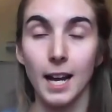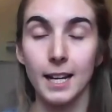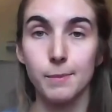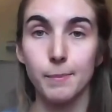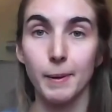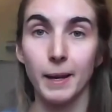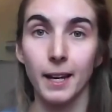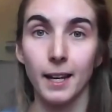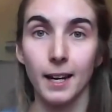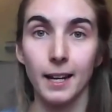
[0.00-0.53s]
has
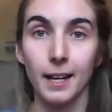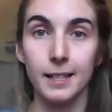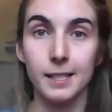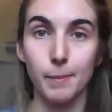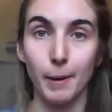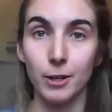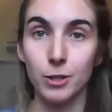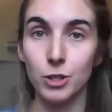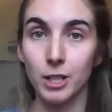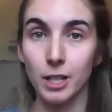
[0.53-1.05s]
been
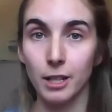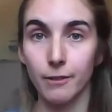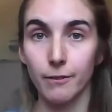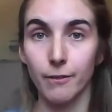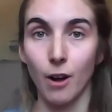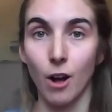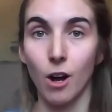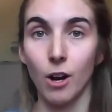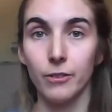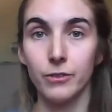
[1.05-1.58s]
especially
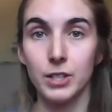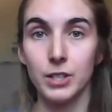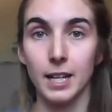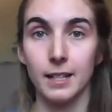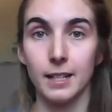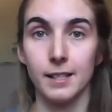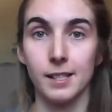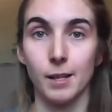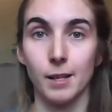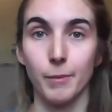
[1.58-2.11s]
involved
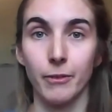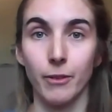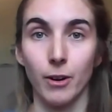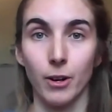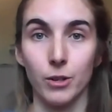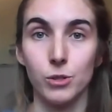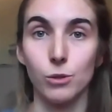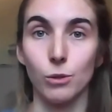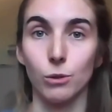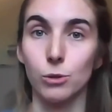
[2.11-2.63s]
in some of
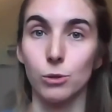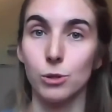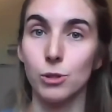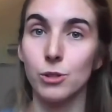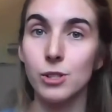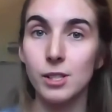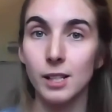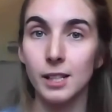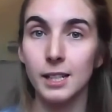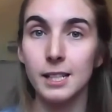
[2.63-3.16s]
our
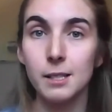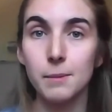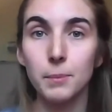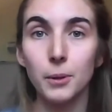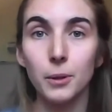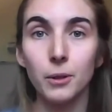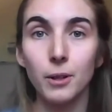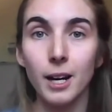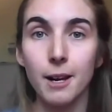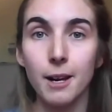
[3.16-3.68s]
social studies
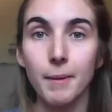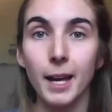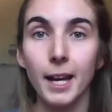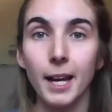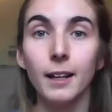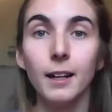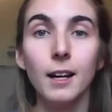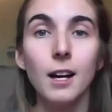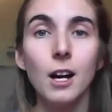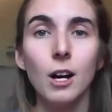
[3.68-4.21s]

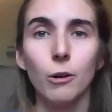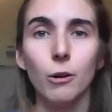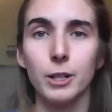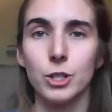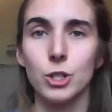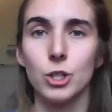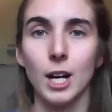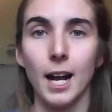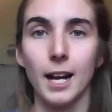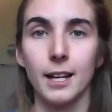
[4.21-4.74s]
programming,
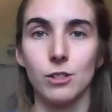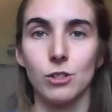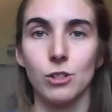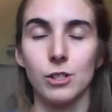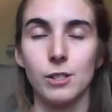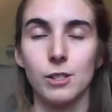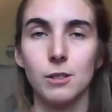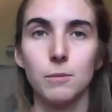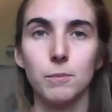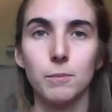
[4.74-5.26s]
which has
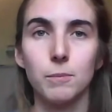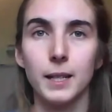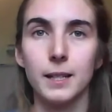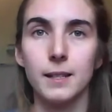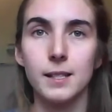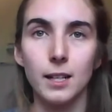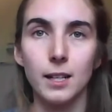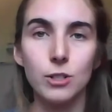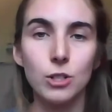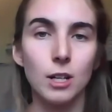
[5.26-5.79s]
just been
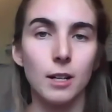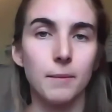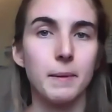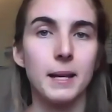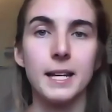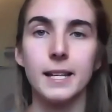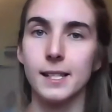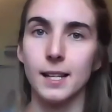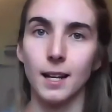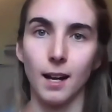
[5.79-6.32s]
such an
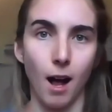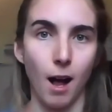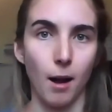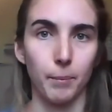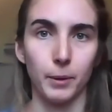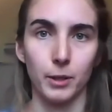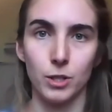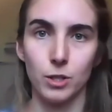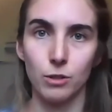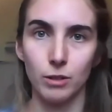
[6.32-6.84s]
amazing
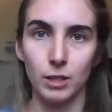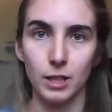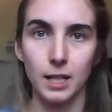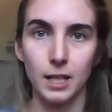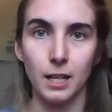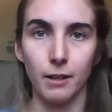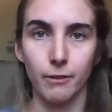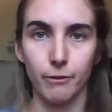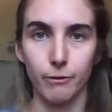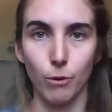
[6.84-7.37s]

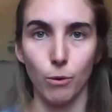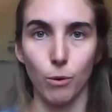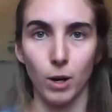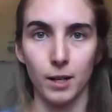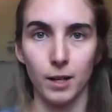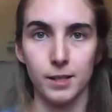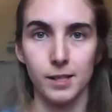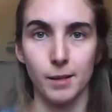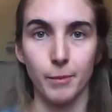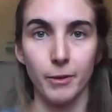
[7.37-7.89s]
opportunity
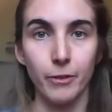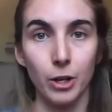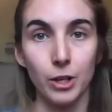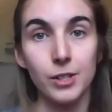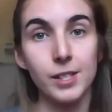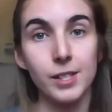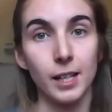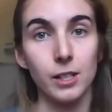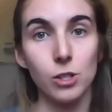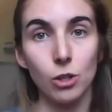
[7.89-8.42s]
for some of our
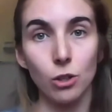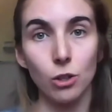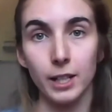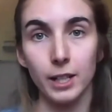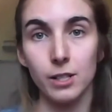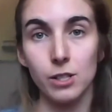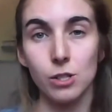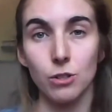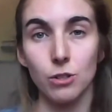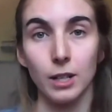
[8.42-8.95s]
6th
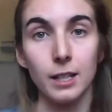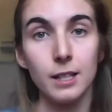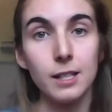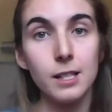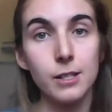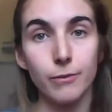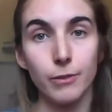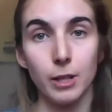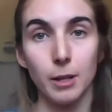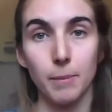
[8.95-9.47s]
grade
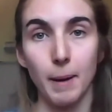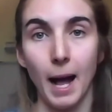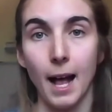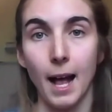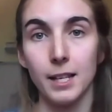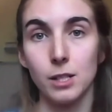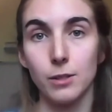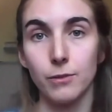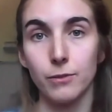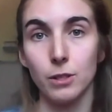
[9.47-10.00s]
students for the
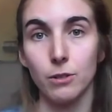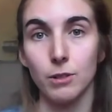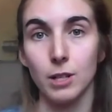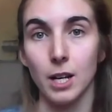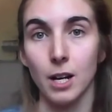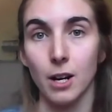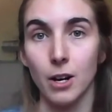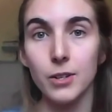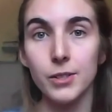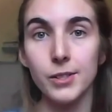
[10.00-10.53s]
past few
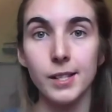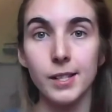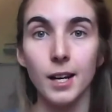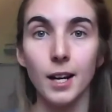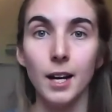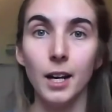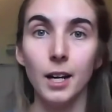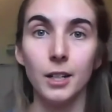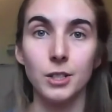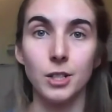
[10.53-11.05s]
years
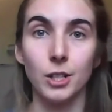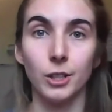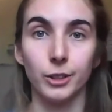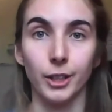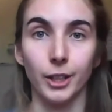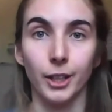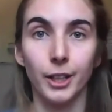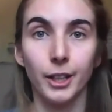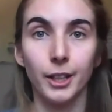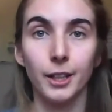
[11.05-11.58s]
to
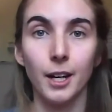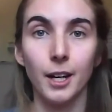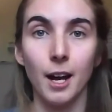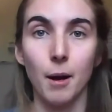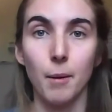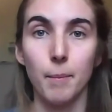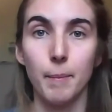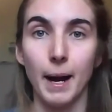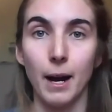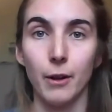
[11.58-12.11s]
learn
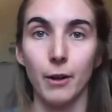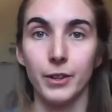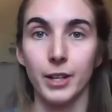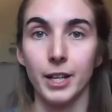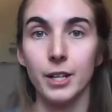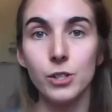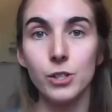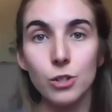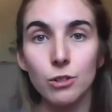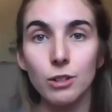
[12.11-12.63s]
about the
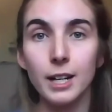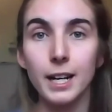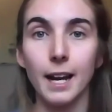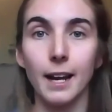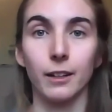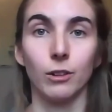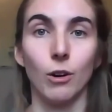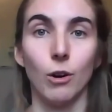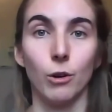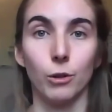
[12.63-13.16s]
history
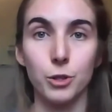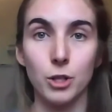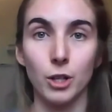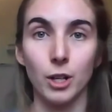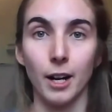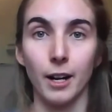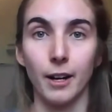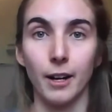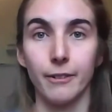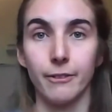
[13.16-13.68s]
and
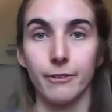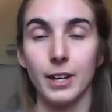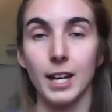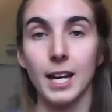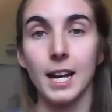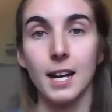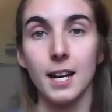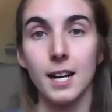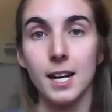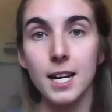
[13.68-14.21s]
culture of
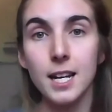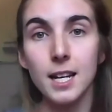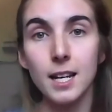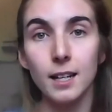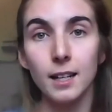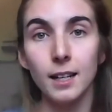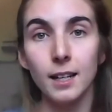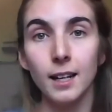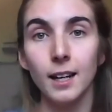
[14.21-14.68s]
Haiti.